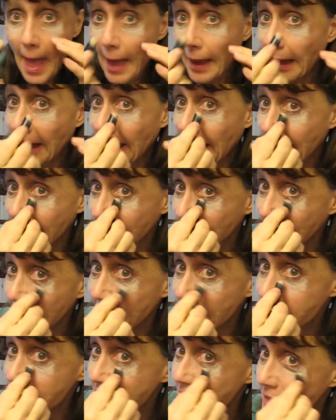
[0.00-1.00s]
and
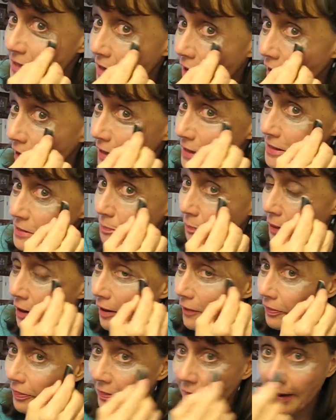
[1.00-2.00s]
leaves the darkest
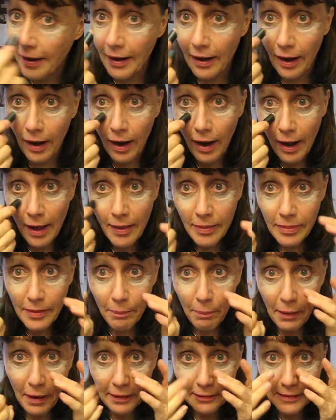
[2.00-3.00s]
part there. The
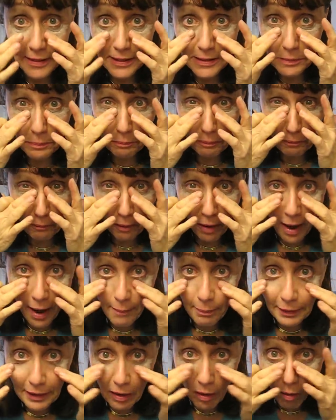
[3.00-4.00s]
part that's
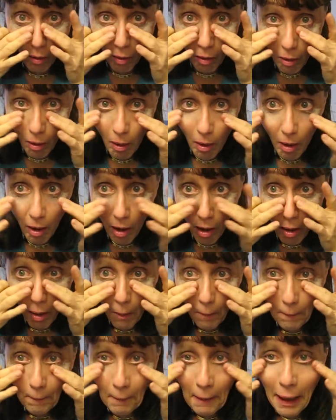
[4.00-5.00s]
probably
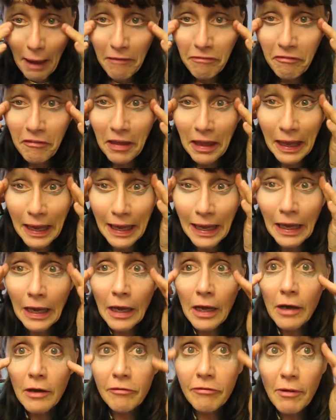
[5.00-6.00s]
all puffy
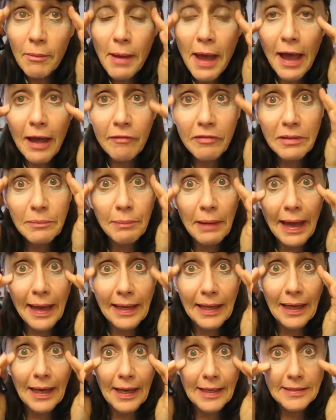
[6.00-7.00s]
from having
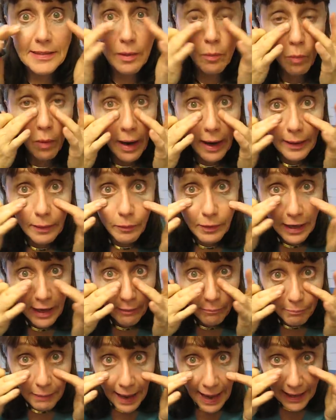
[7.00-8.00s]
baggy eyes. Now, why do we
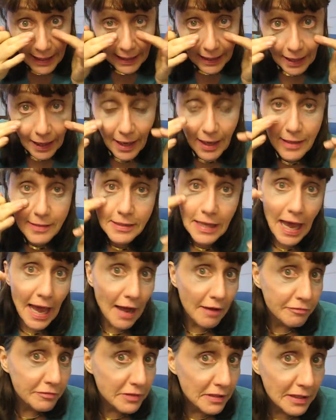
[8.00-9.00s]
have baggy eyes
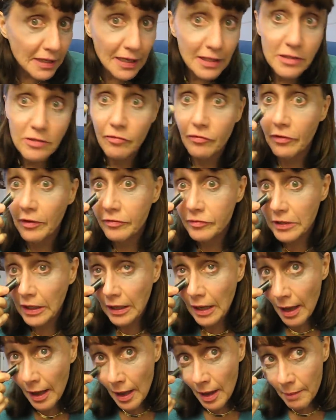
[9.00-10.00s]
after the age of 50?
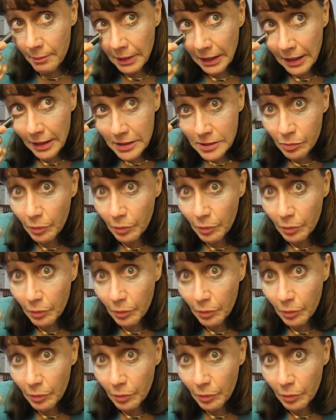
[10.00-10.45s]
Because